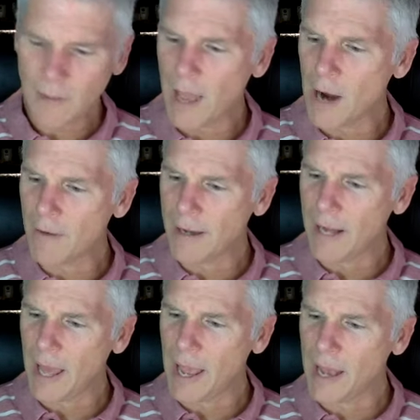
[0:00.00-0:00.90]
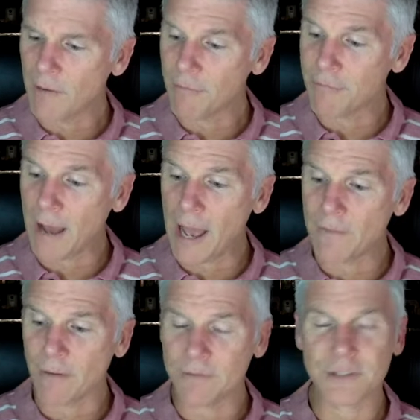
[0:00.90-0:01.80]
All right, and Five
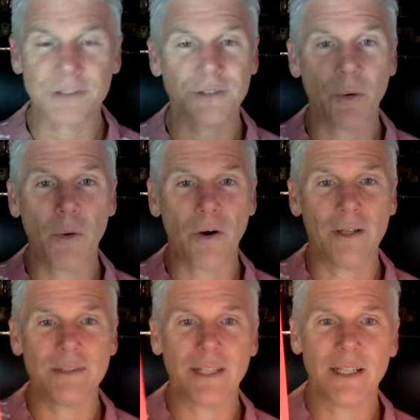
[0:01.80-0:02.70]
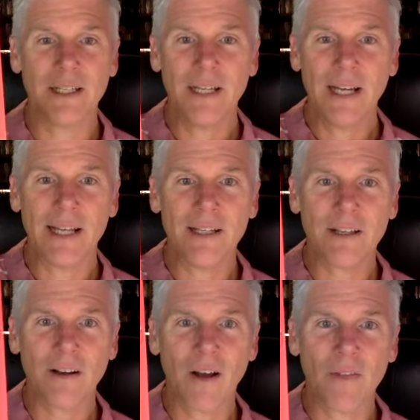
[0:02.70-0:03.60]
of Swords. And look
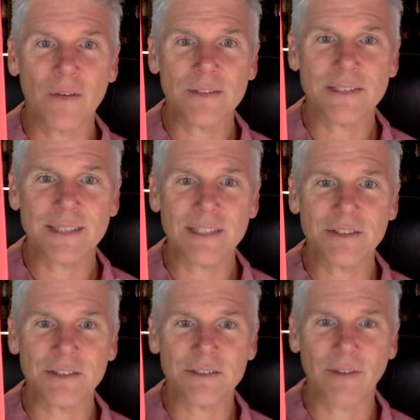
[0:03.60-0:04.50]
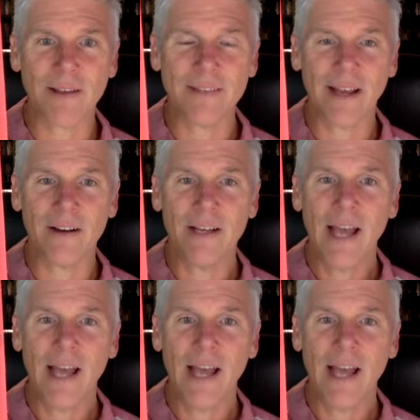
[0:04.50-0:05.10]
at all those scissors right there.